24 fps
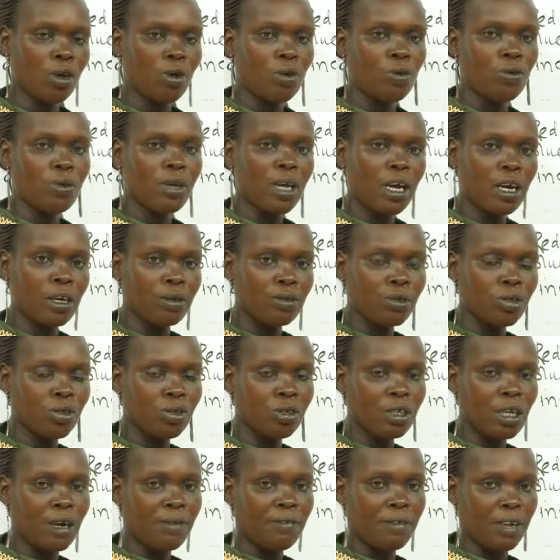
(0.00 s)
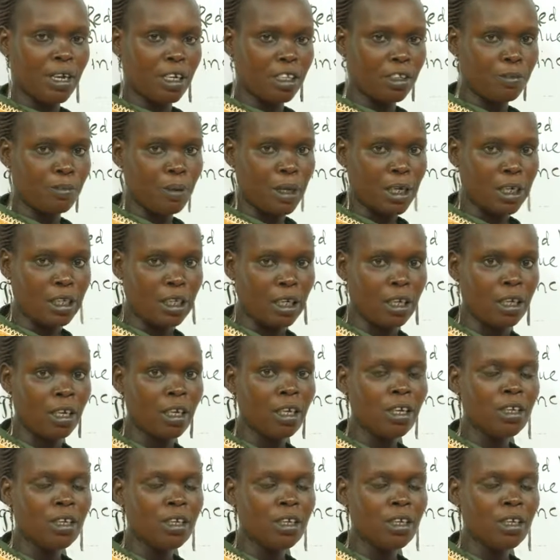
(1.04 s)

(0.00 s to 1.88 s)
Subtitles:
we should have expected.